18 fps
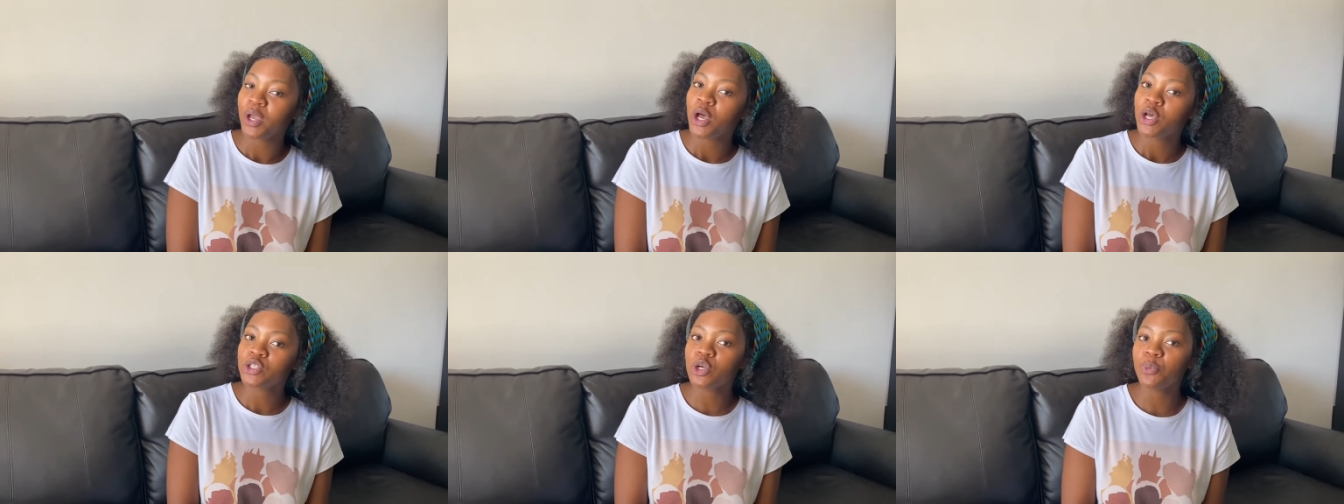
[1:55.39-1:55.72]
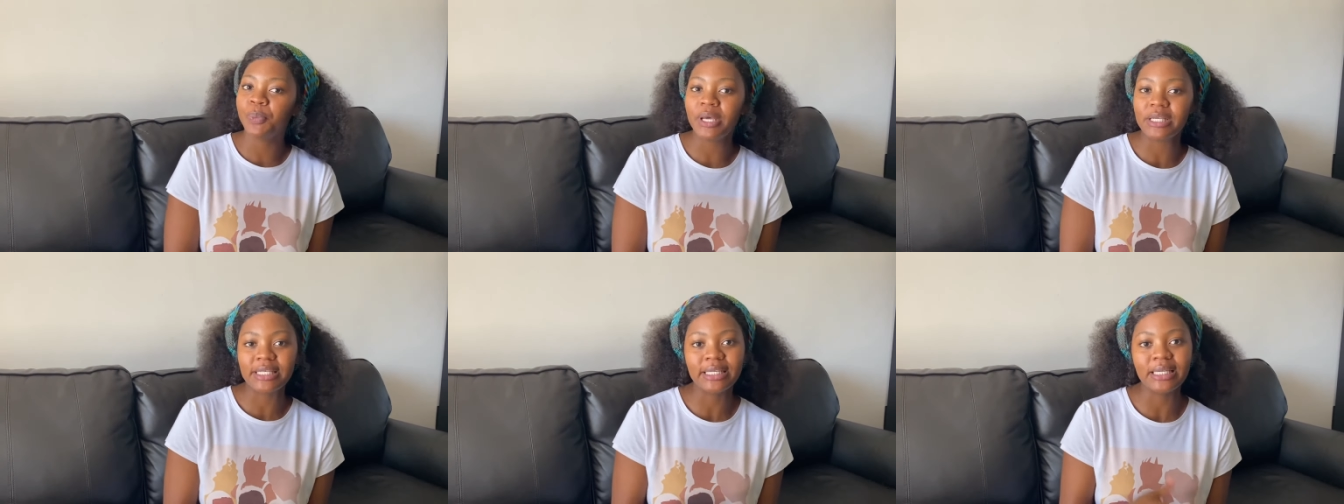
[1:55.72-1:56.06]
So
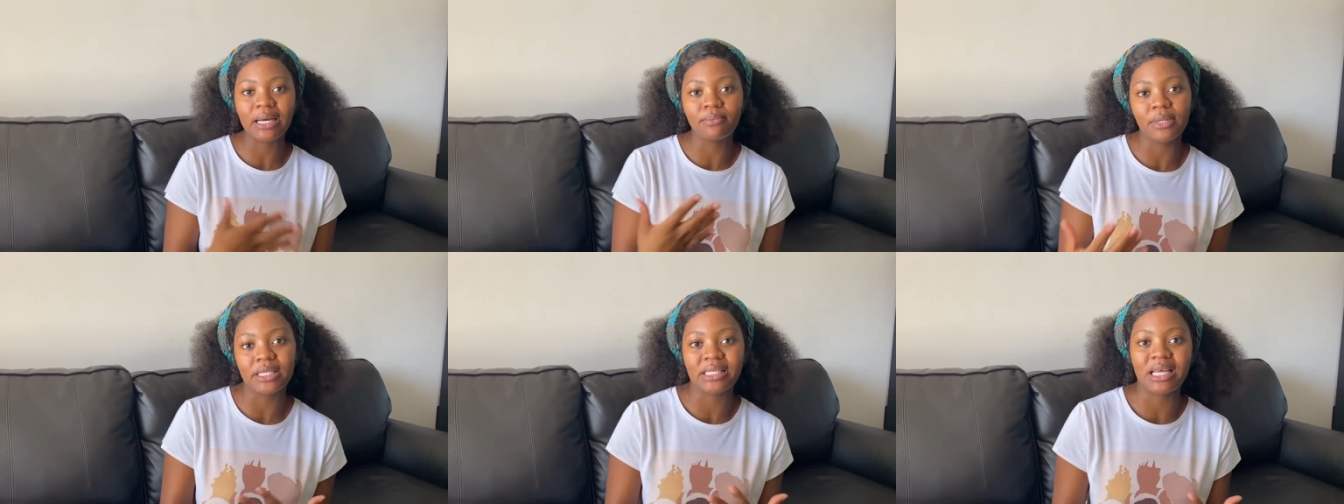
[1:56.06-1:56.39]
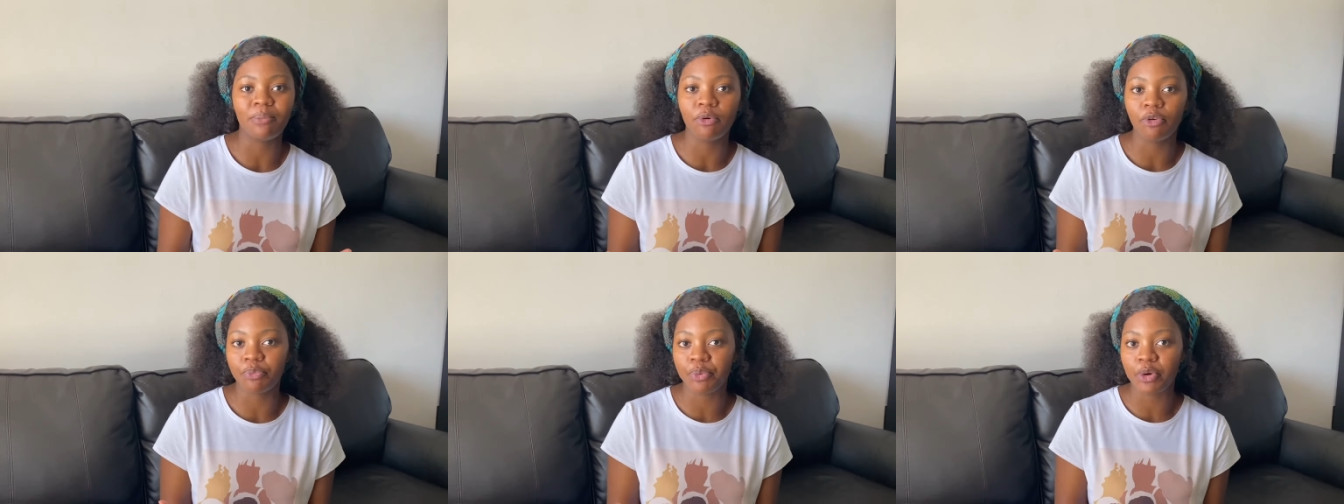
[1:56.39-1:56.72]
basically I'm that
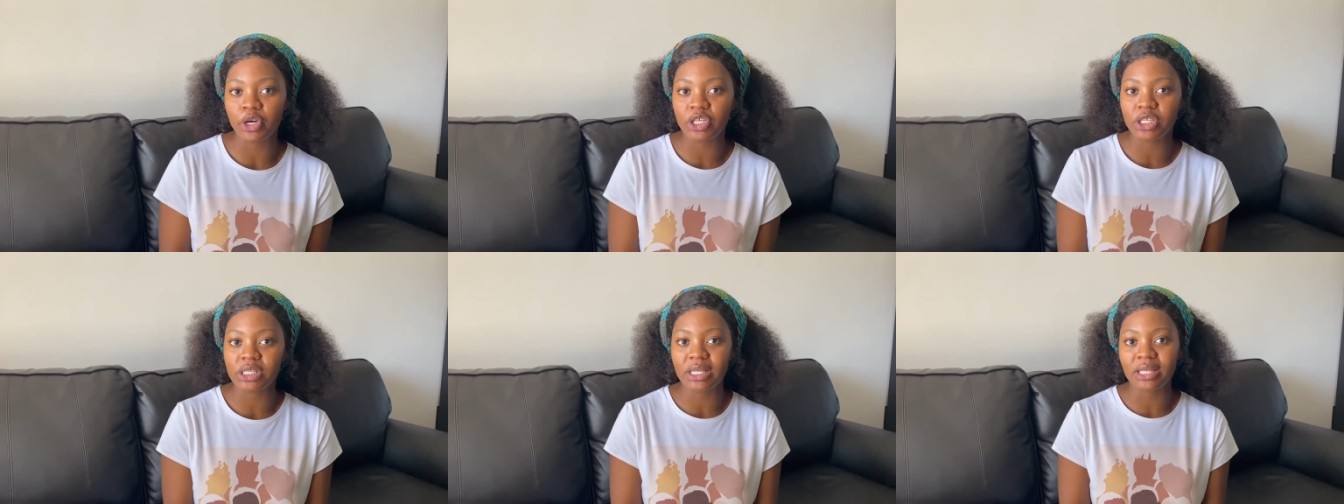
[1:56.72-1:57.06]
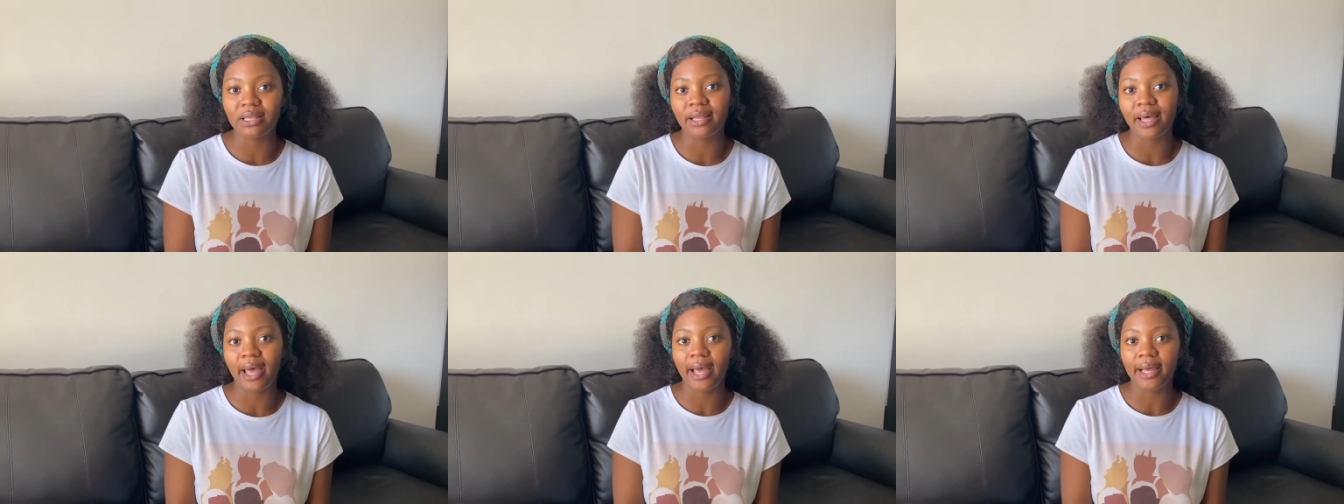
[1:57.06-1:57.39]
type of
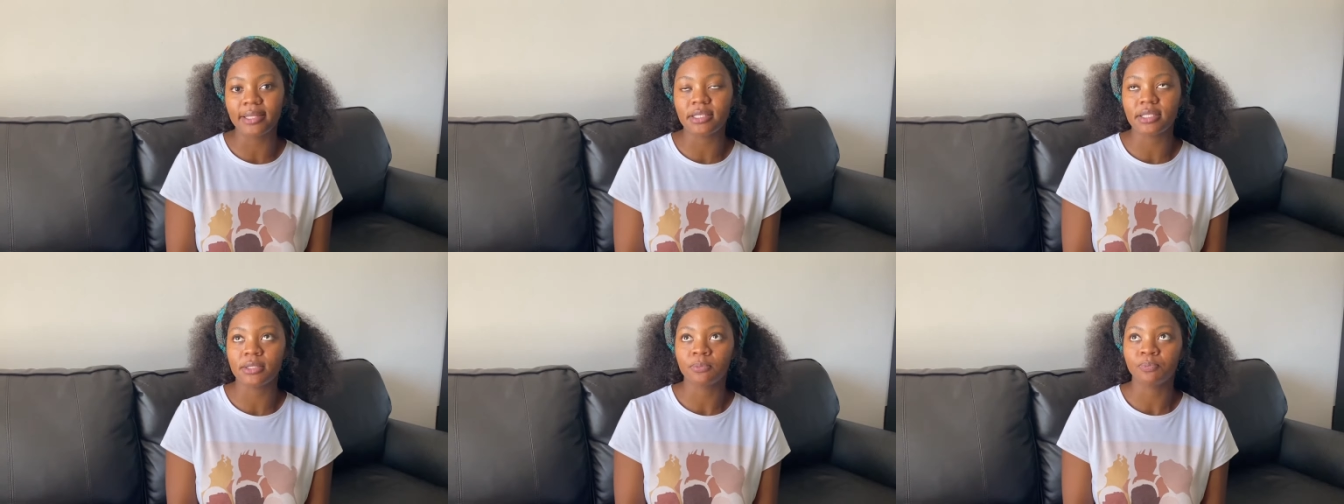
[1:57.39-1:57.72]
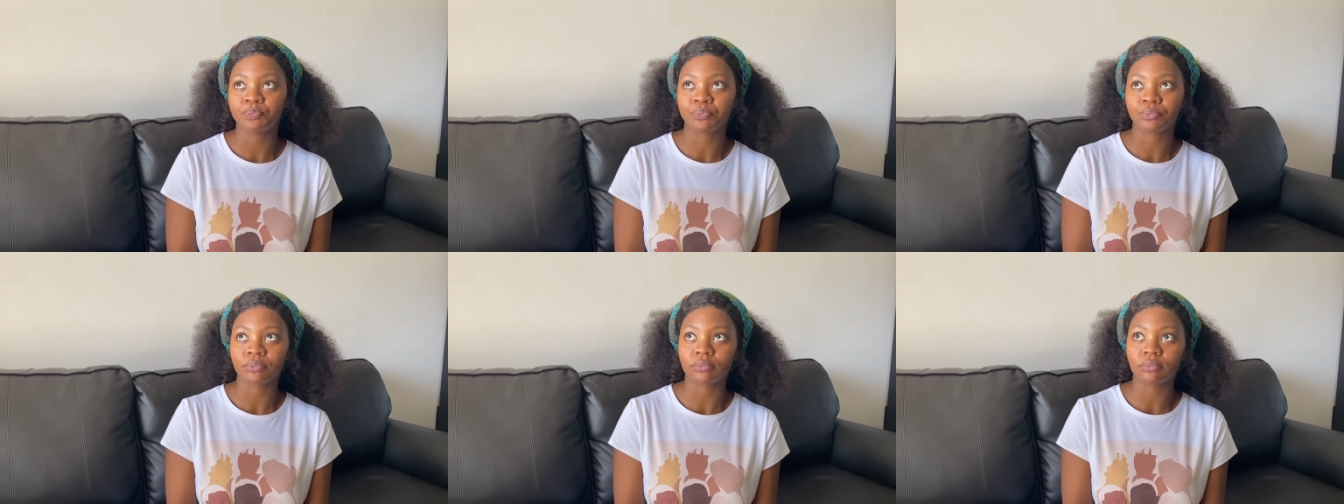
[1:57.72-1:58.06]
person that
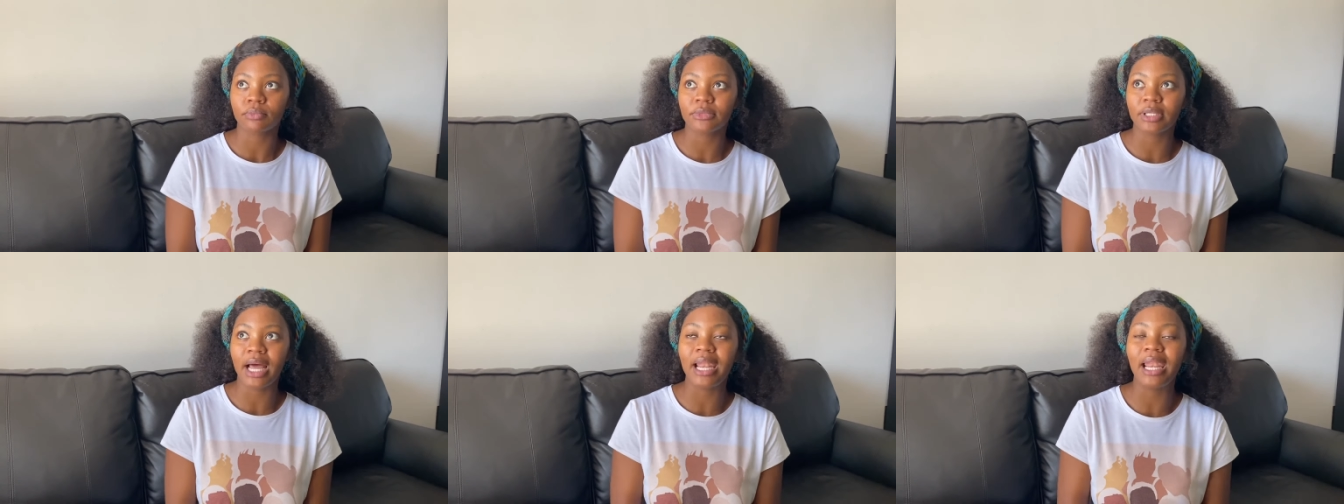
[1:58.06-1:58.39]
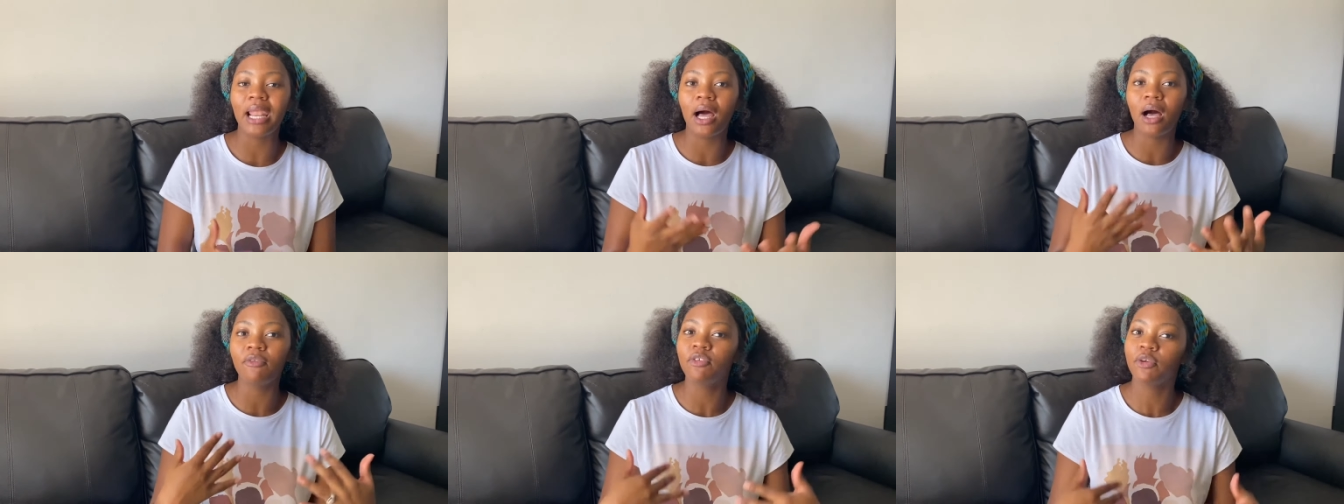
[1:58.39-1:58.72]
I
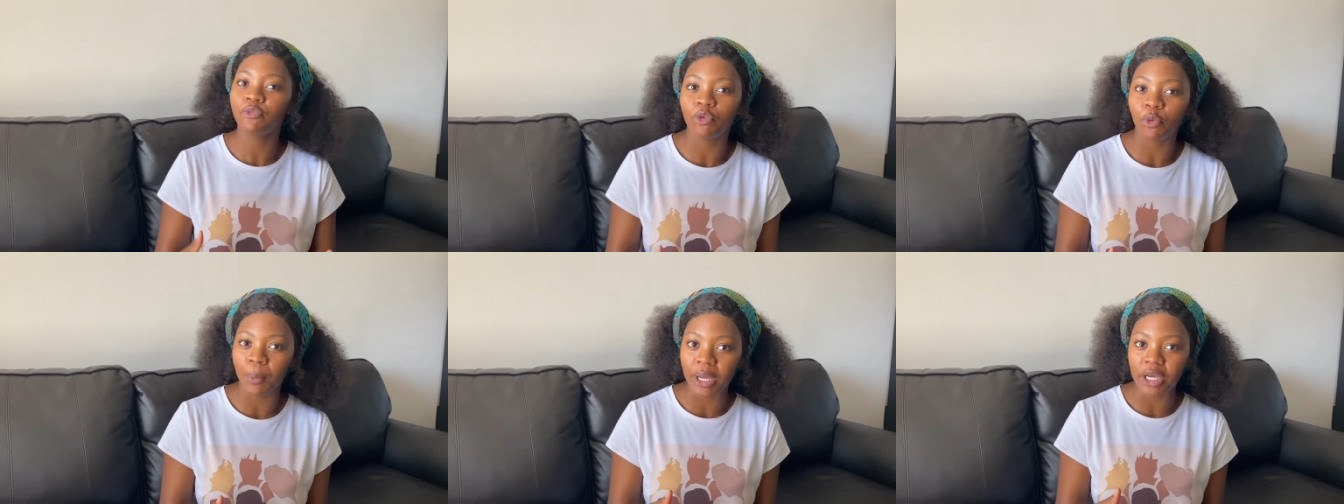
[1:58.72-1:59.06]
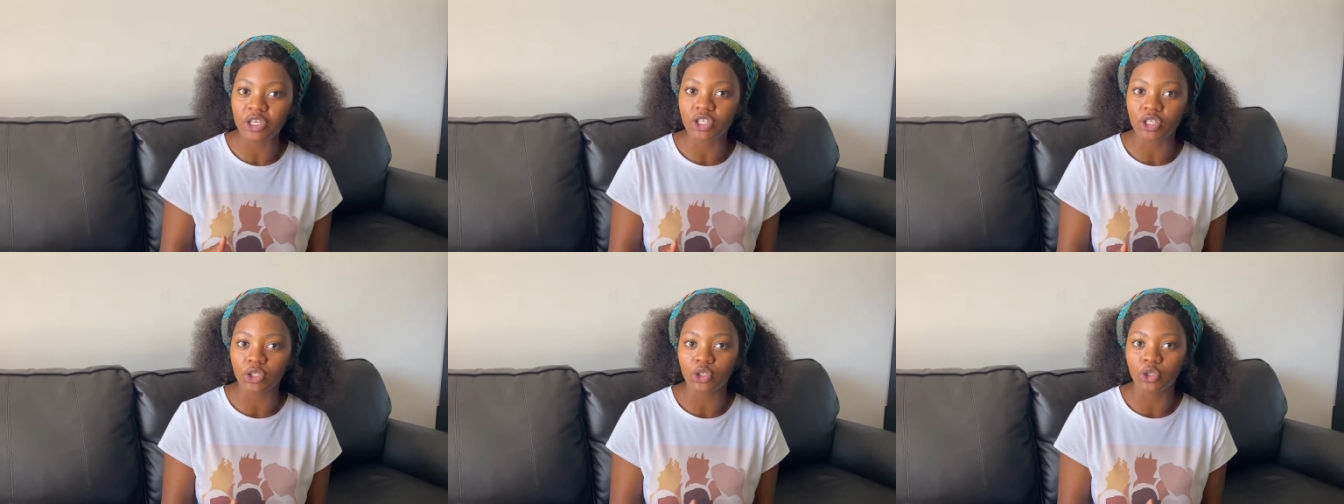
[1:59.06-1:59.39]
love
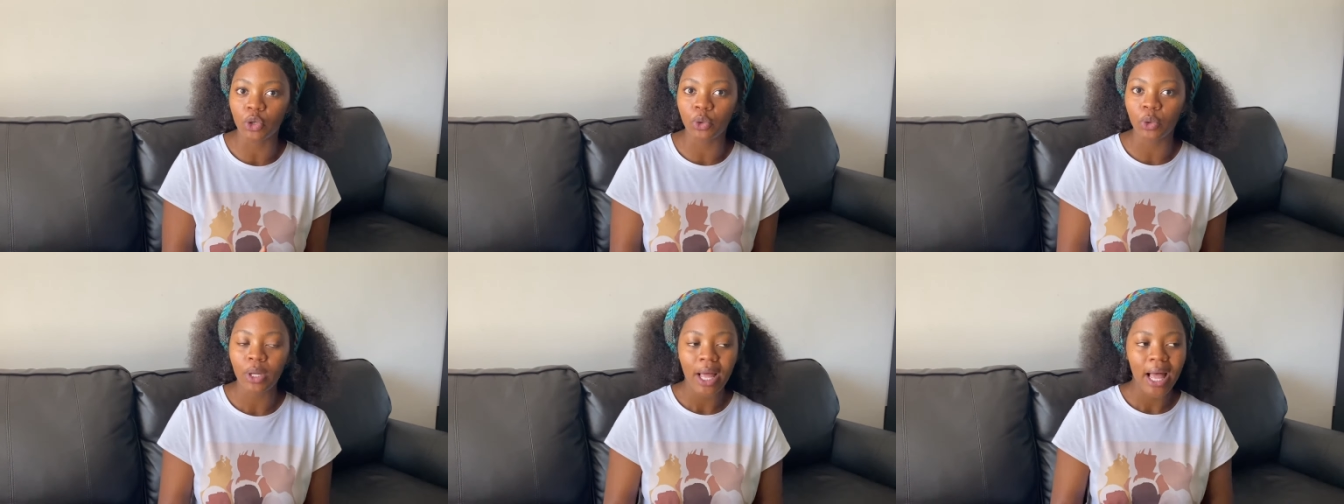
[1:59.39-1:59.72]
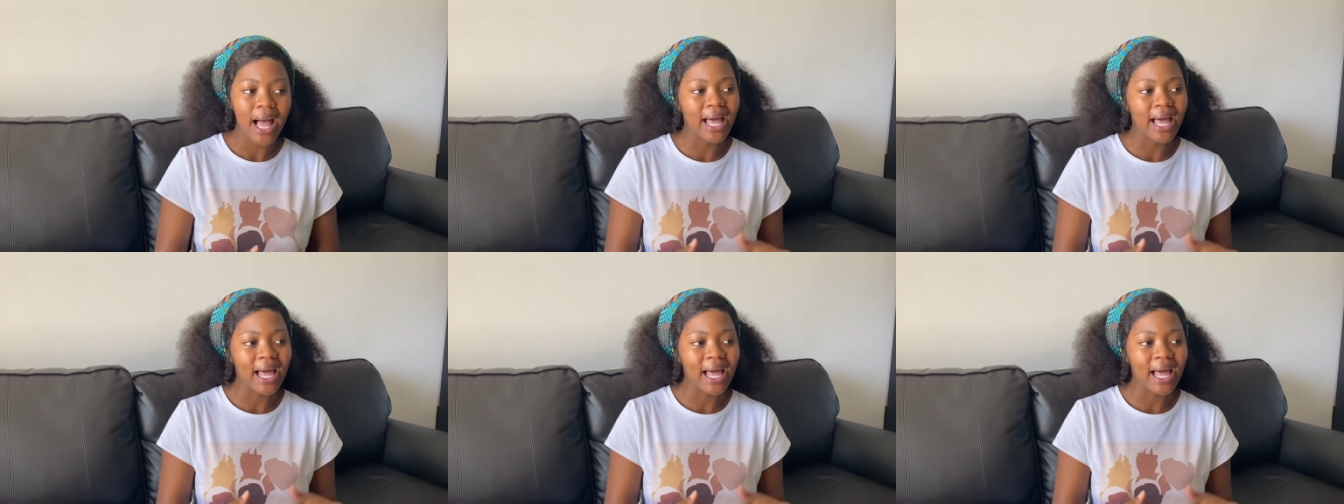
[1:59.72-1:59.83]
information, you know.